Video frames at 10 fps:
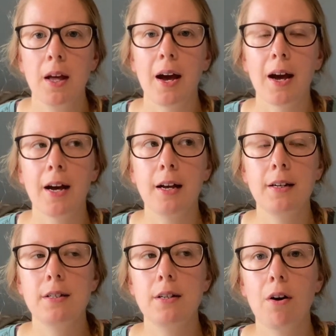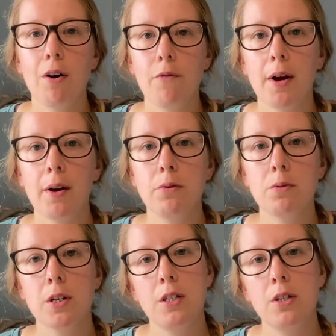And I found
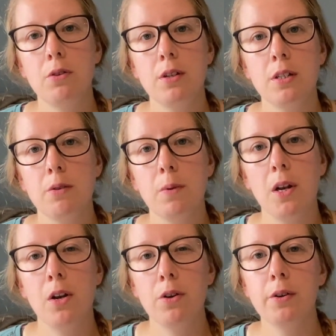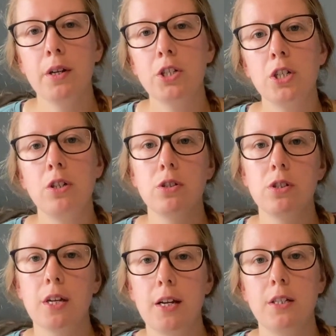when I do this with Luna, she does
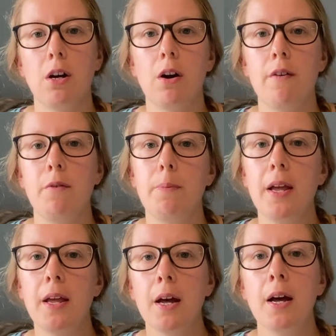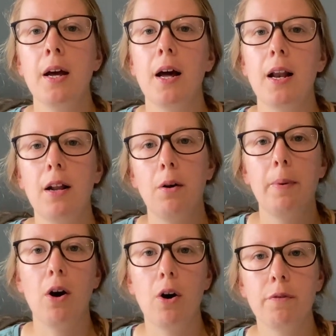tend to either be a little
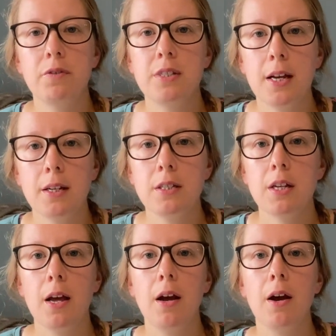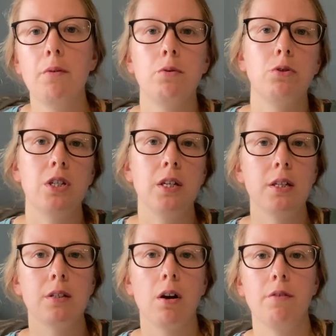bit off center or
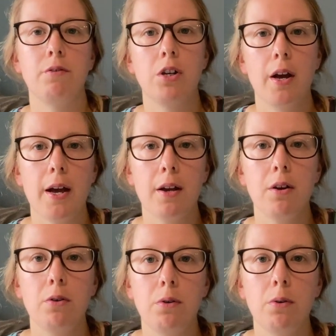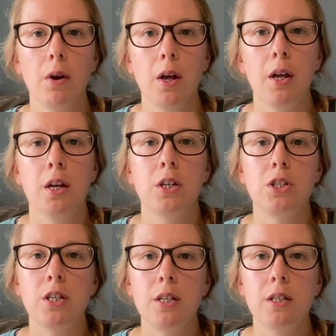she's kind of diagonal.
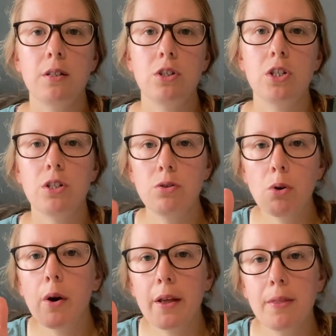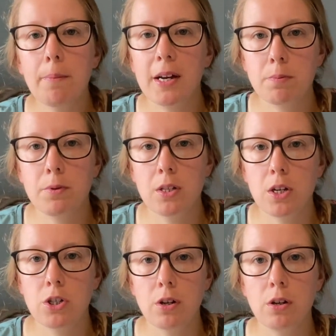She's not in the best
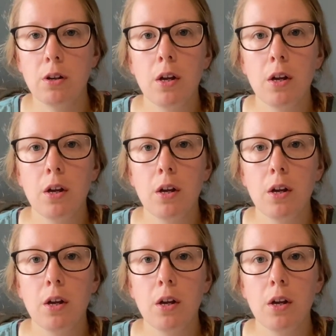position.